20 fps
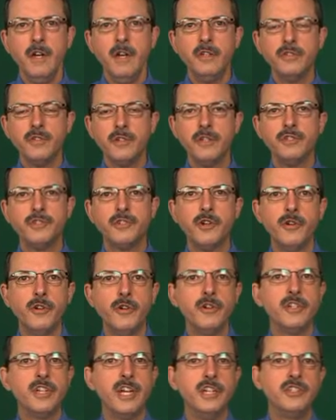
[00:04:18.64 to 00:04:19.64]
So let's turn
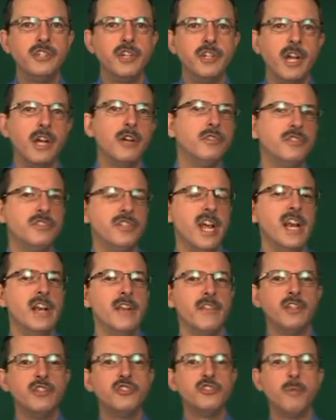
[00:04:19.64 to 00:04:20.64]
our attention to
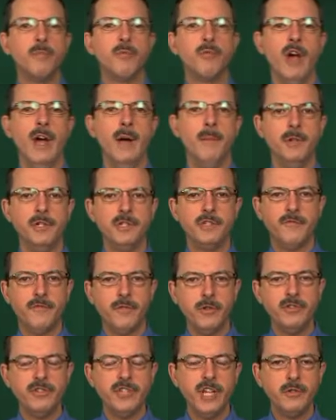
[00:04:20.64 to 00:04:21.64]
understanding these two parameters.
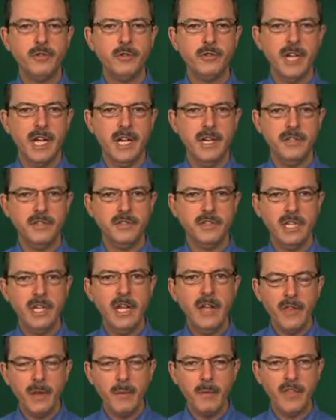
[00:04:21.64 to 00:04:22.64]
First, central tendency,
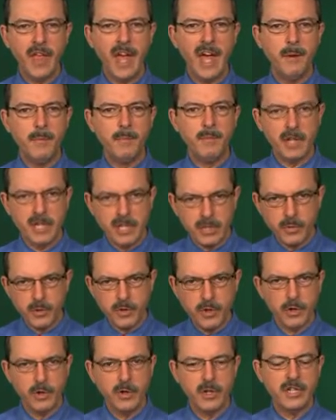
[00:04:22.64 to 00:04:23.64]
and then with that in place, we'll
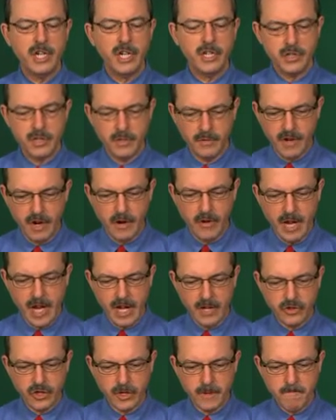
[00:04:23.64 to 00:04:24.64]
turn our attention to
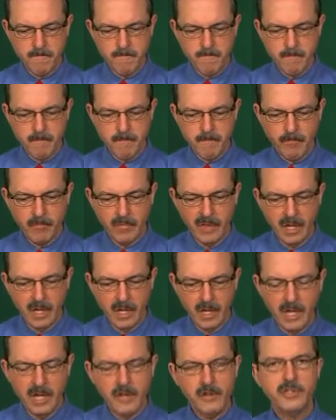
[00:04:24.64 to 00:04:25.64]
variation.
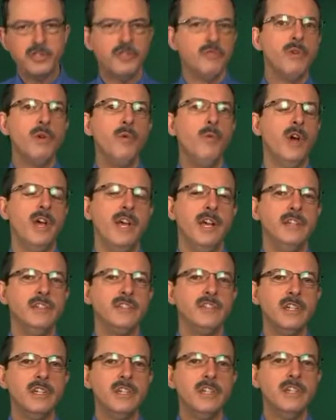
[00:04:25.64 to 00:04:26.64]
There's three
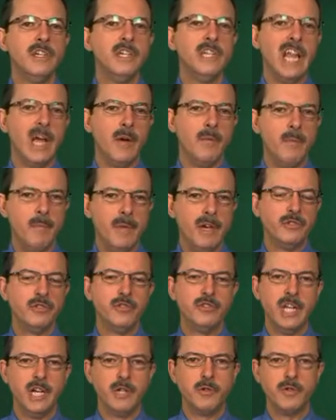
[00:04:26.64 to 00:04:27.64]
ways that we measure
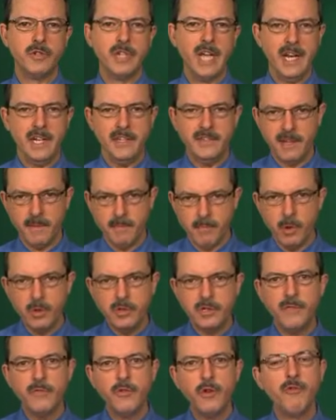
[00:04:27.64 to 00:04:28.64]
central tendency.
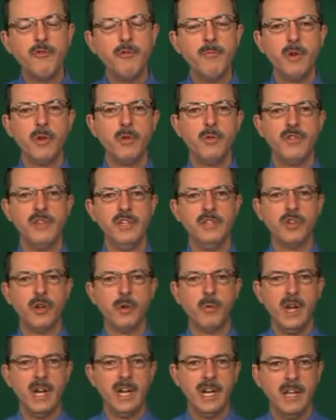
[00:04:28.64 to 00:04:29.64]
Most of you are familiar with these
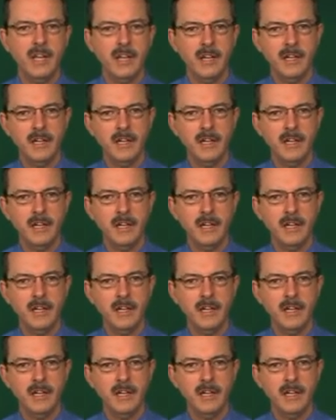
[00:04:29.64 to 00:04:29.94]
already.